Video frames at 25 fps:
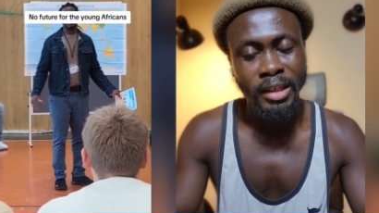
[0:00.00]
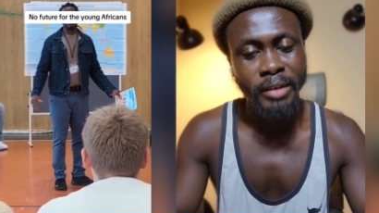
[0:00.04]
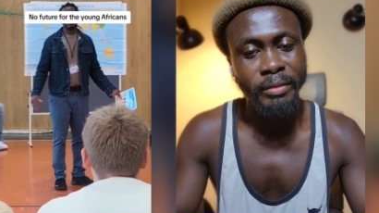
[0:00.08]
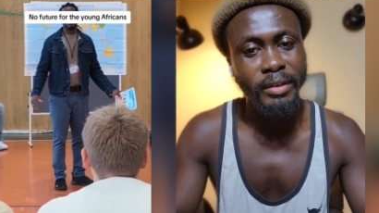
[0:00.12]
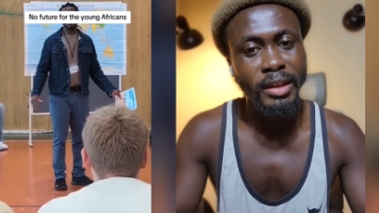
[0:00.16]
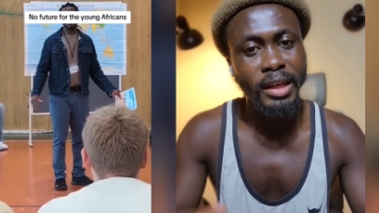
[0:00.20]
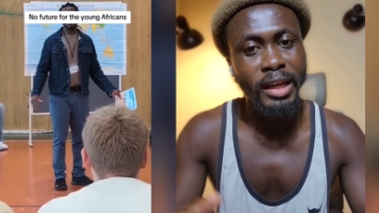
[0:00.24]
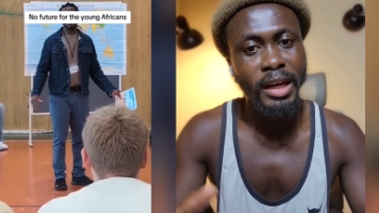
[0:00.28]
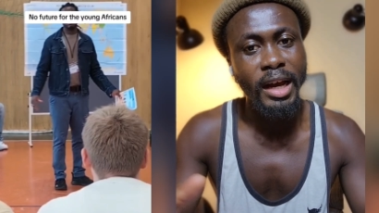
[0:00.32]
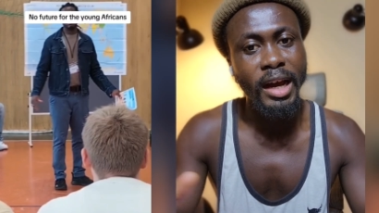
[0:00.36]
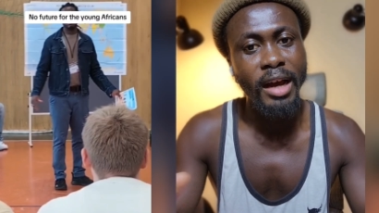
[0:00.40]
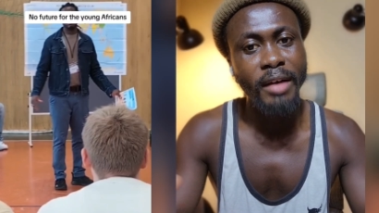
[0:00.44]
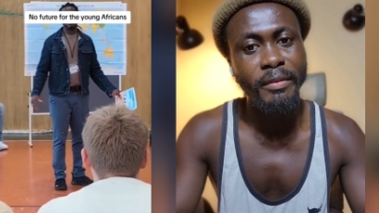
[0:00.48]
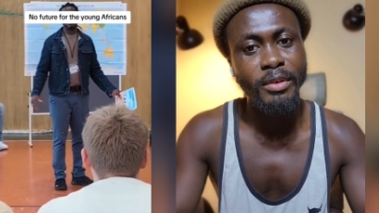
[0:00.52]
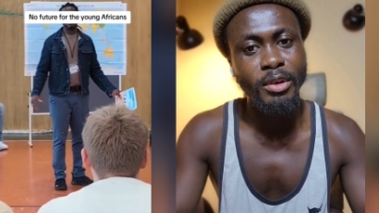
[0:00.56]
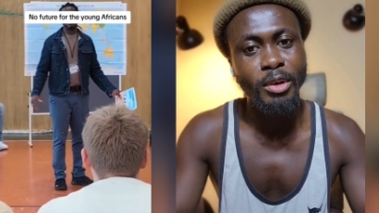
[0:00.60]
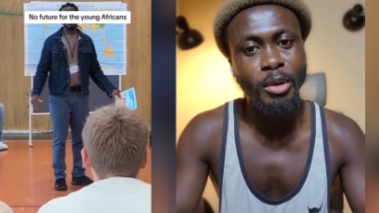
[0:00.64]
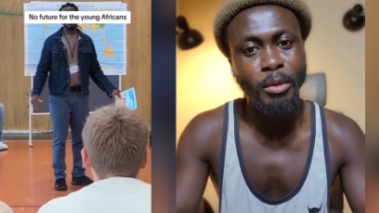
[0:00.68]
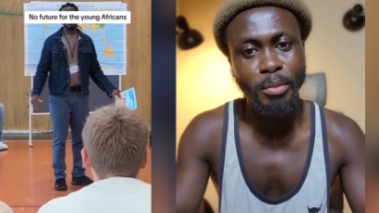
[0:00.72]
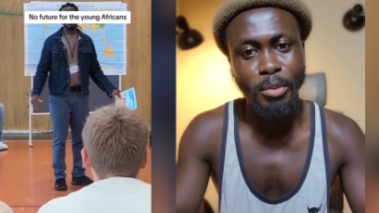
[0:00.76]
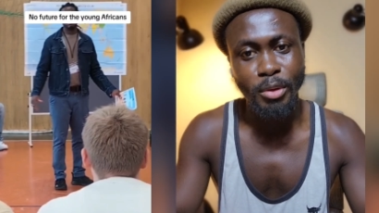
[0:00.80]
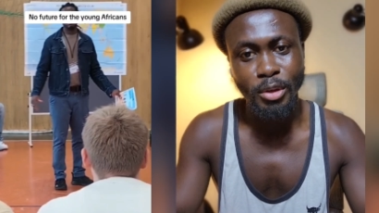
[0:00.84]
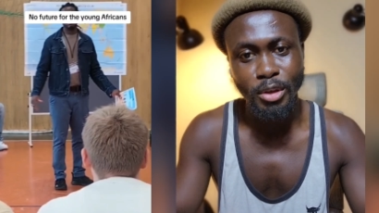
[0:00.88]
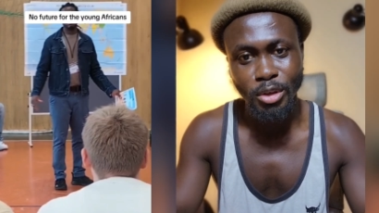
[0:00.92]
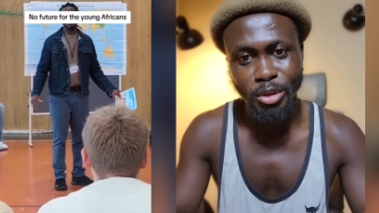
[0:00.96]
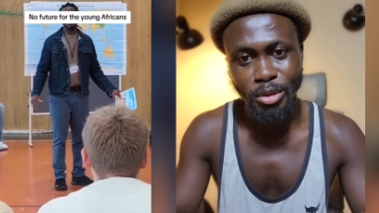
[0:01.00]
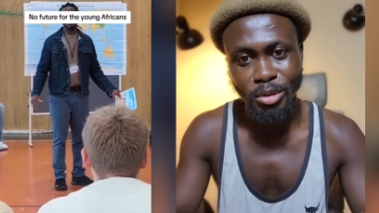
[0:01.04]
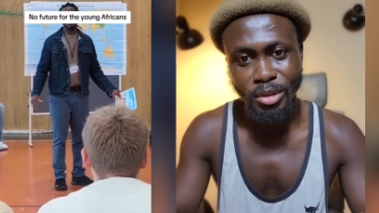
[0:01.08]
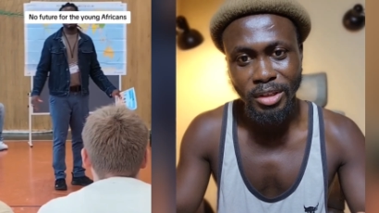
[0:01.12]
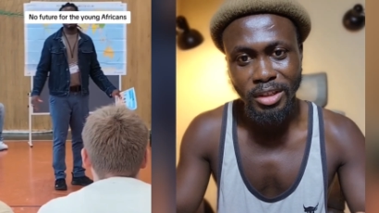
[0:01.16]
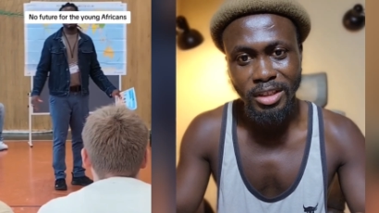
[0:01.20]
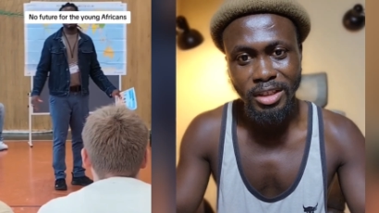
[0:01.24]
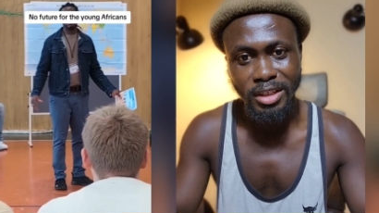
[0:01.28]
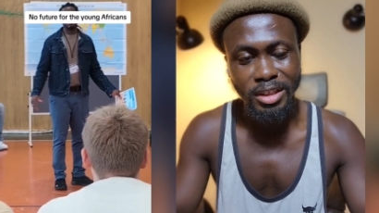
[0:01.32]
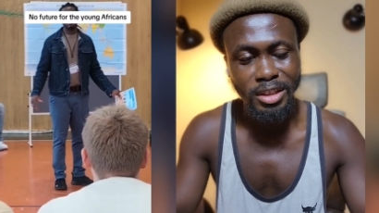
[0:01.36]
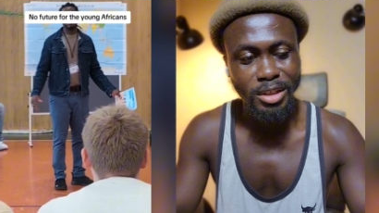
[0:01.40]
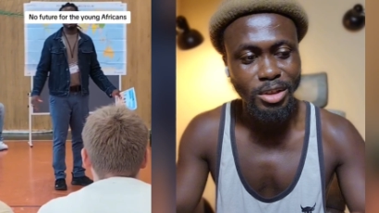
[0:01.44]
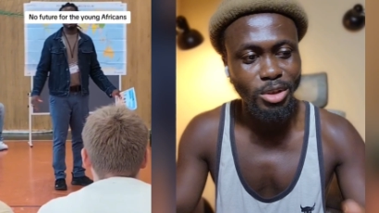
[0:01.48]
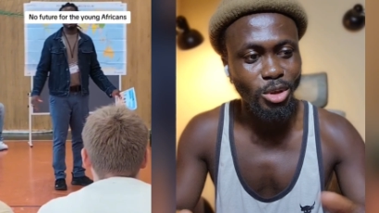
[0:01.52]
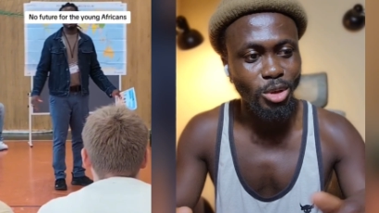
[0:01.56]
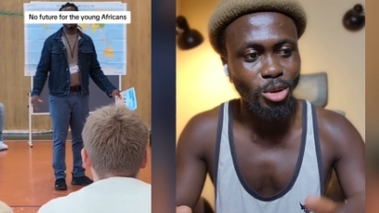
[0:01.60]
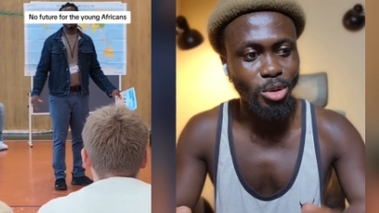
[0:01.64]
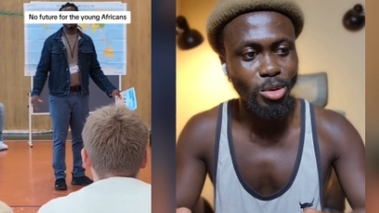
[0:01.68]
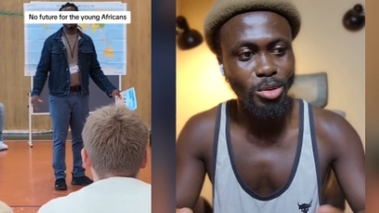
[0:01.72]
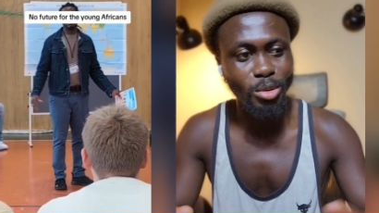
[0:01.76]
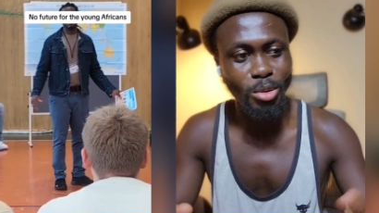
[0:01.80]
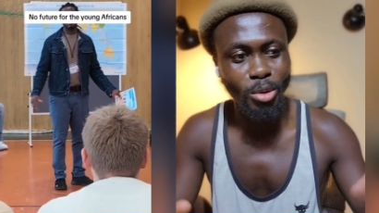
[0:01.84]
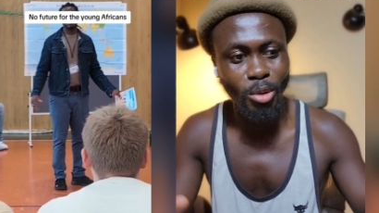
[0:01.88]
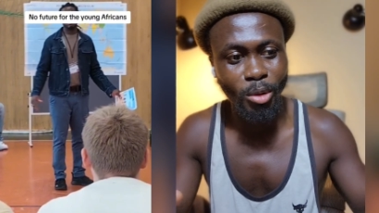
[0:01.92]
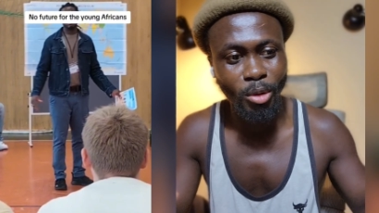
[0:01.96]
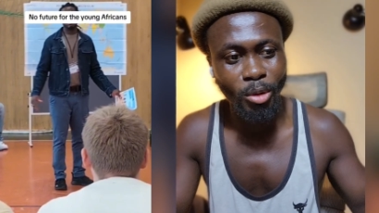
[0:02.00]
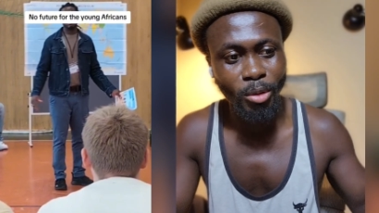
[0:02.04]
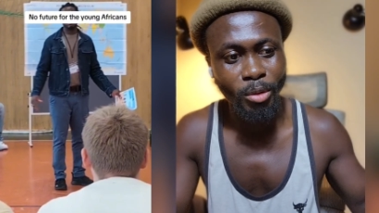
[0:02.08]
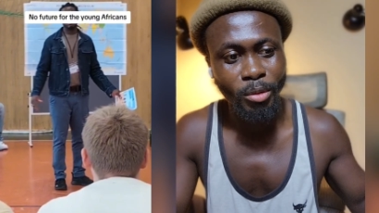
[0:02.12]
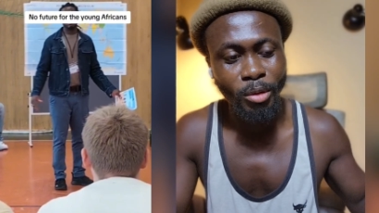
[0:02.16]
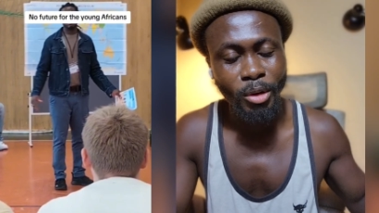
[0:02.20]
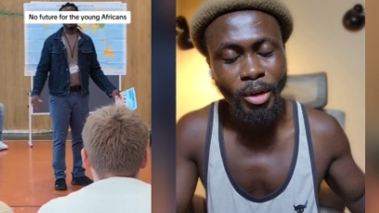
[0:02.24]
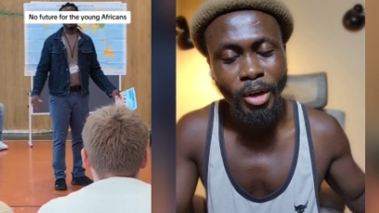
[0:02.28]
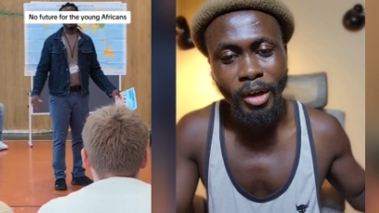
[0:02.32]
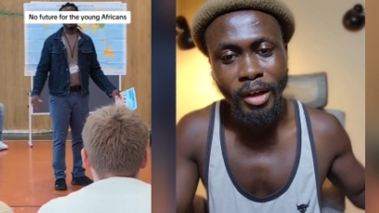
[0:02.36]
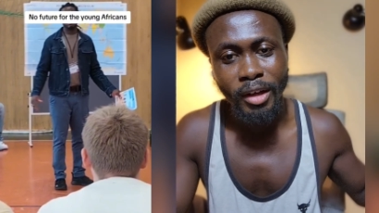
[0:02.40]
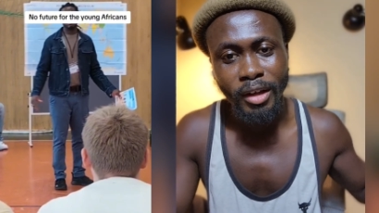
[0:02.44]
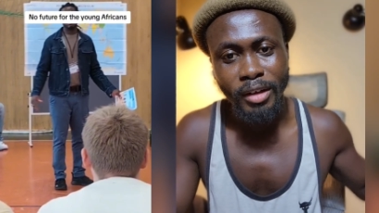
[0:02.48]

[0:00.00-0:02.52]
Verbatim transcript: if they have the opportunity to go